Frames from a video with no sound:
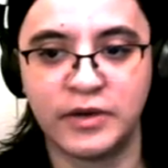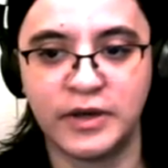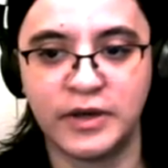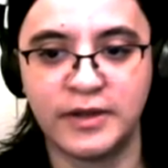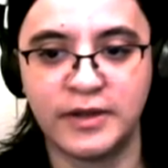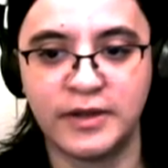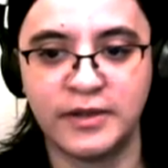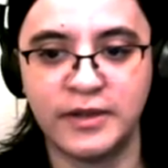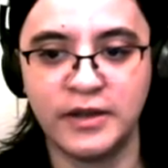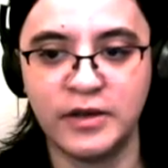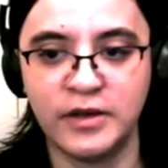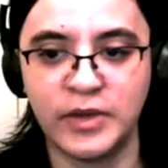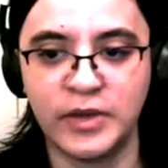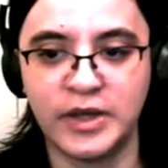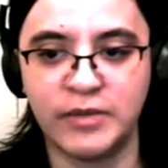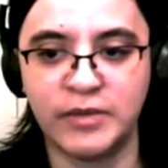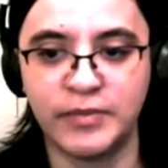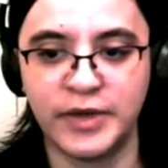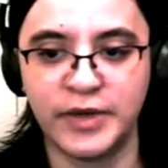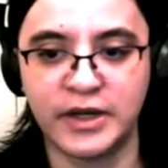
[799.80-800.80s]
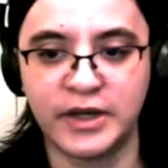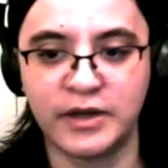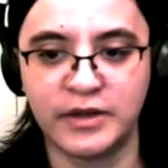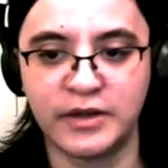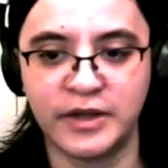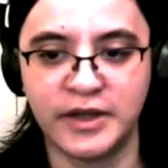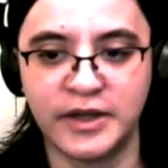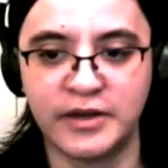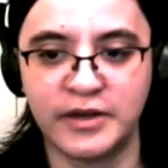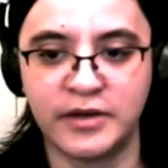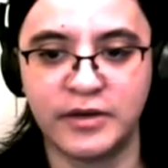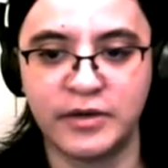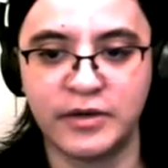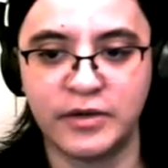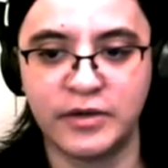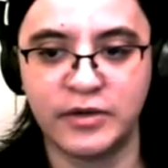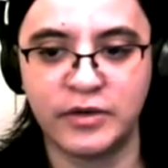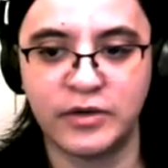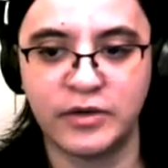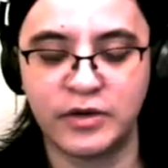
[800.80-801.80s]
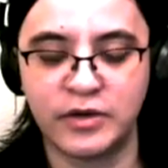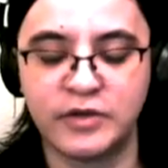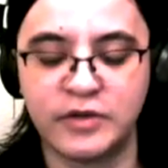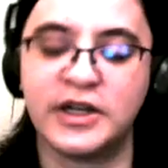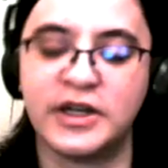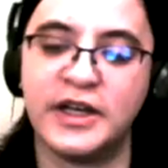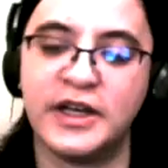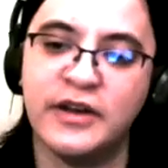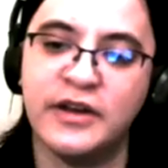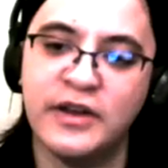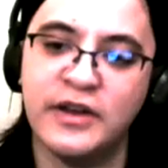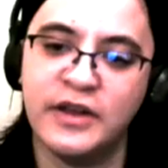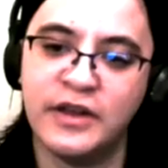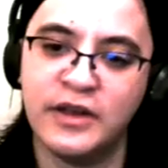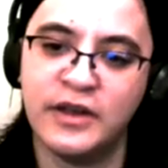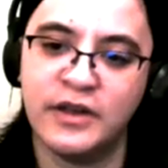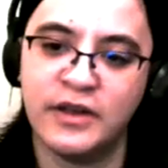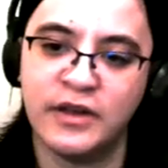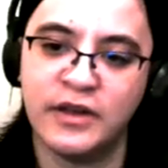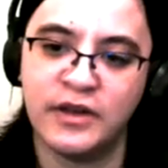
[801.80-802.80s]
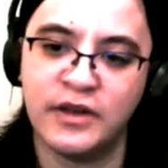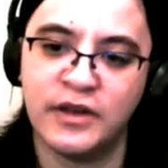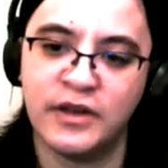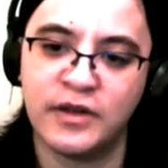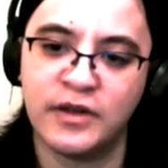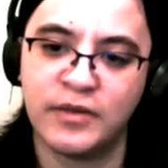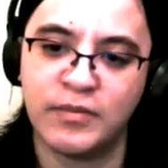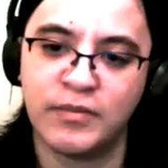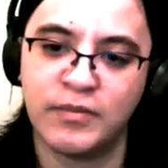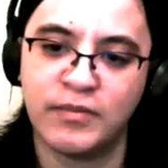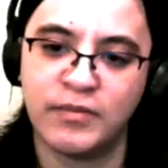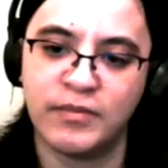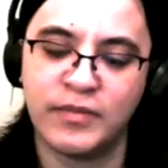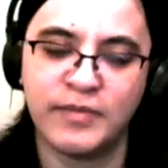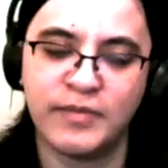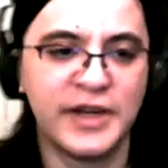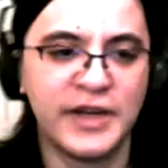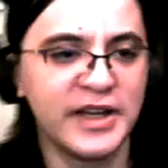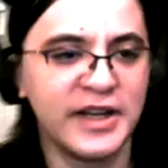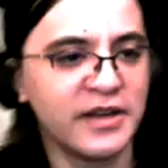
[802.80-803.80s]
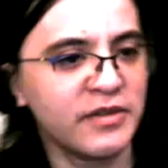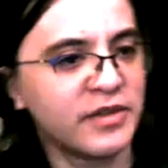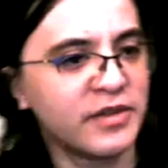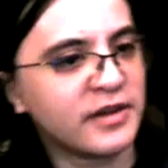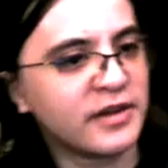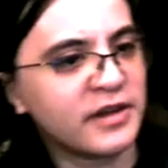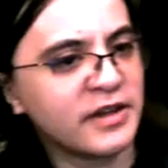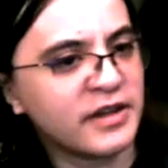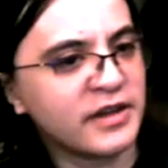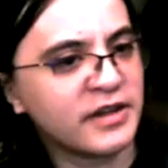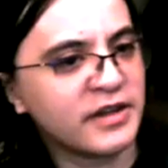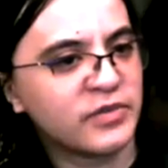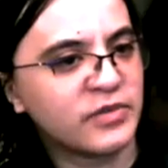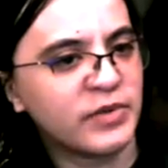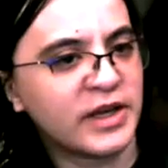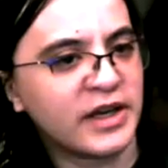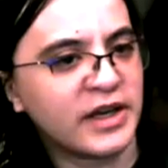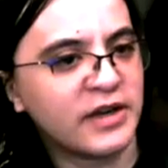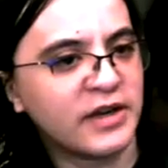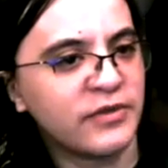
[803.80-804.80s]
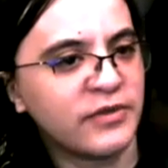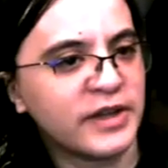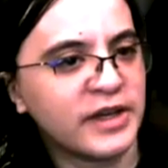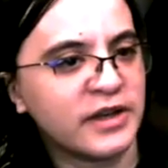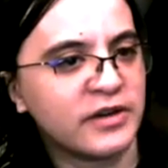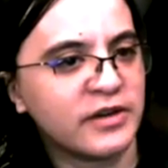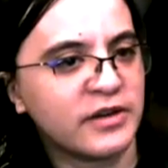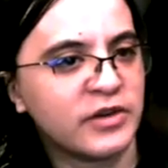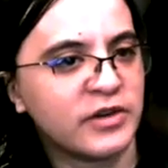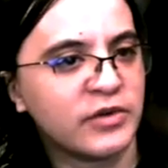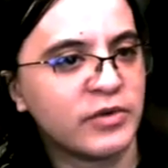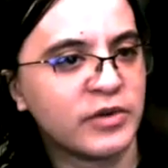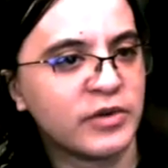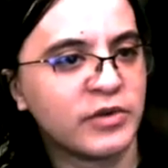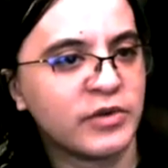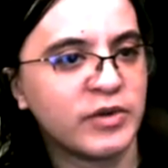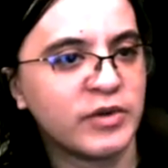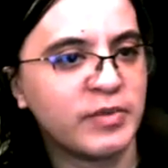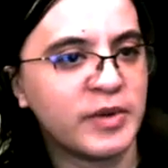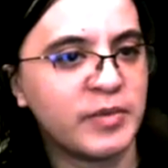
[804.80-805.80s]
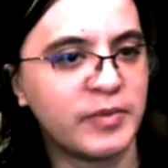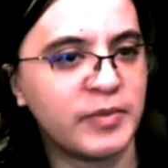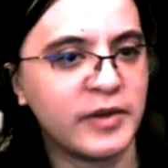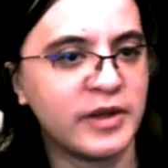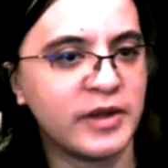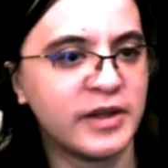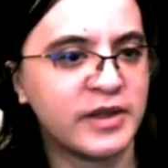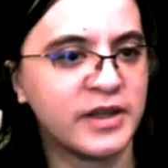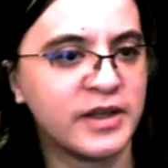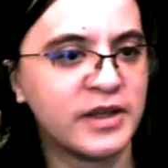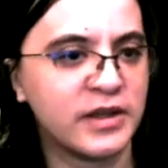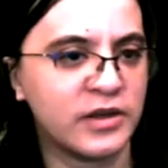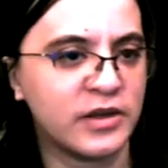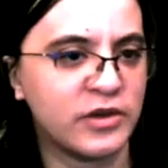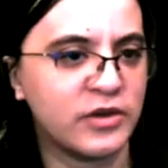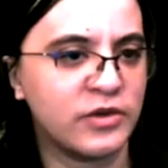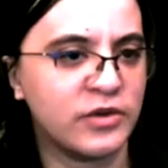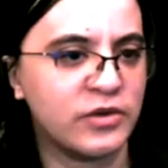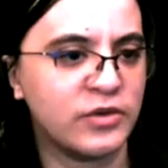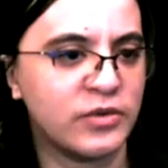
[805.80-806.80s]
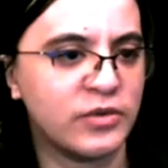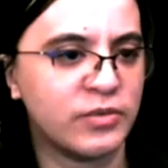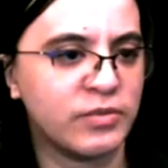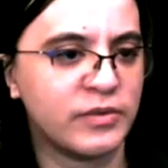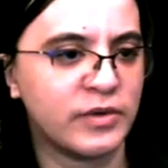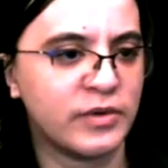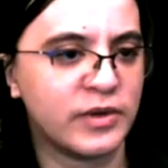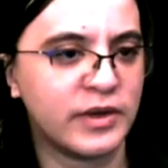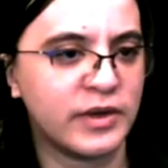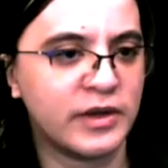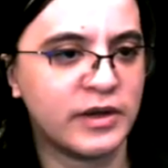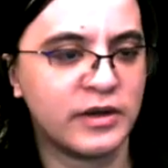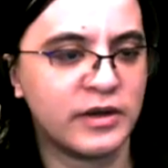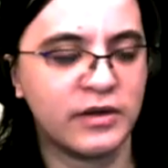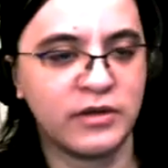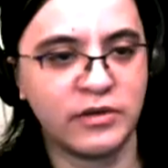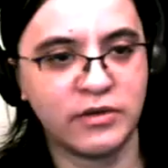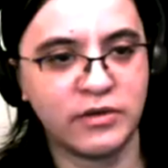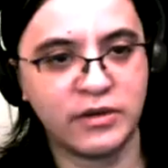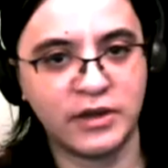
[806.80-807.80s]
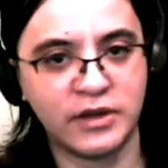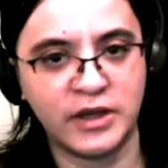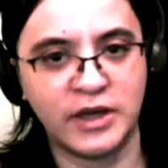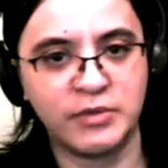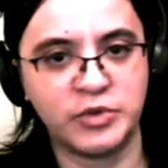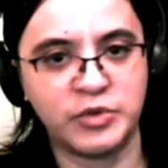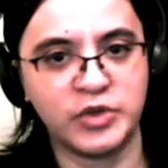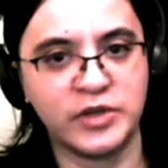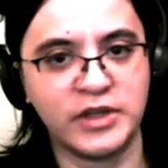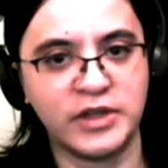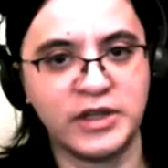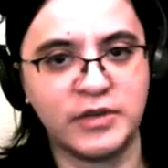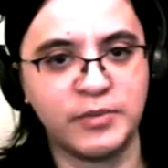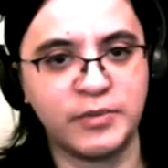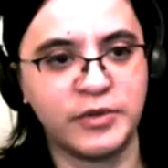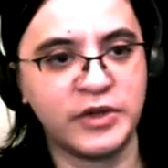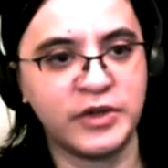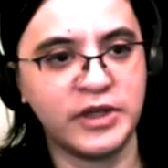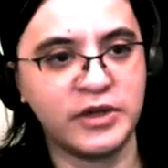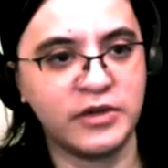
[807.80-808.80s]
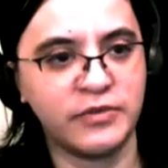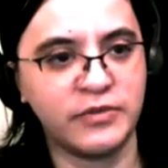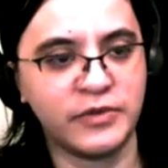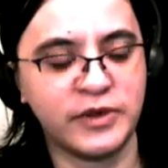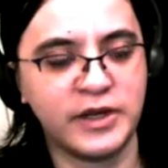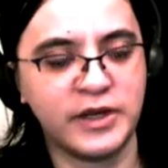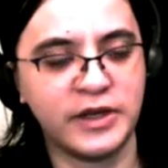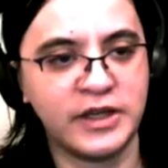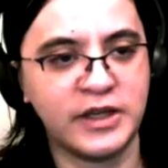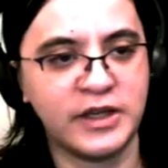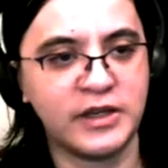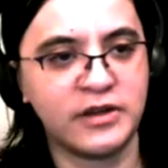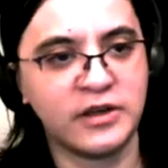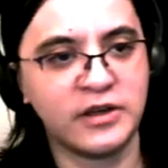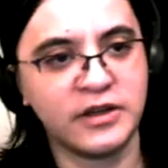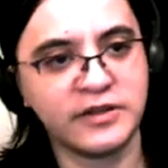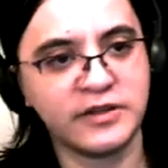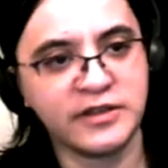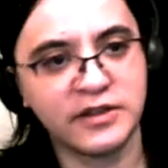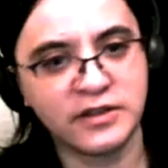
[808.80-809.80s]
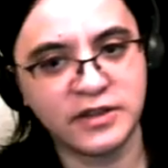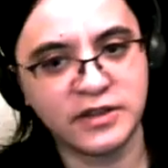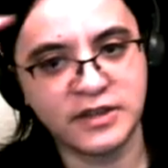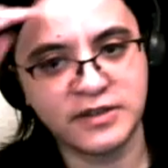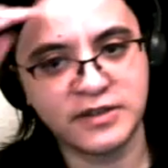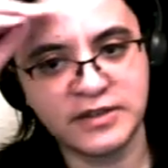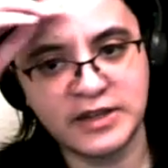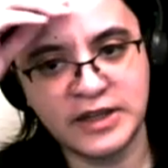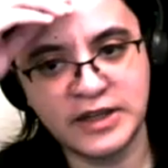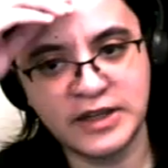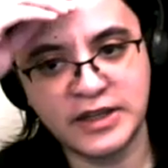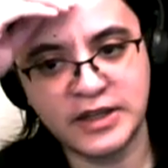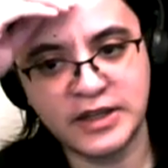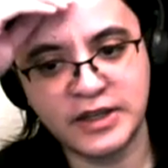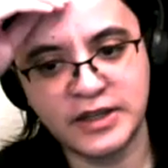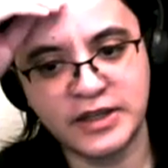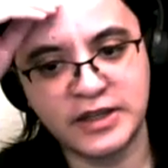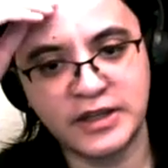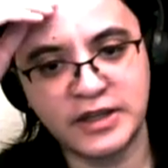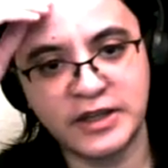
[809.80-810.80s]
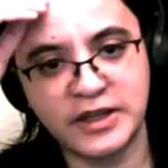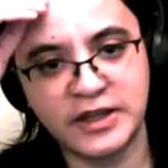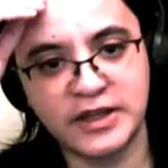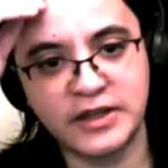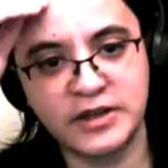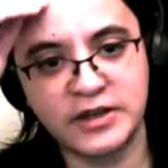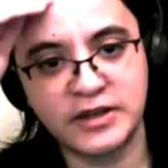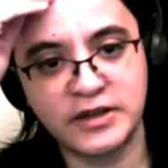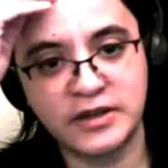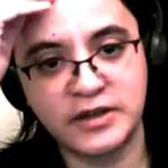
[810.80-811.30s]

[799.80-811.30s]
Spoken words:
I think we can pick like, or sorry, my thought is we have like 2 or 3 people I think who capture like a pretty good variety across SIG-Testing, and then like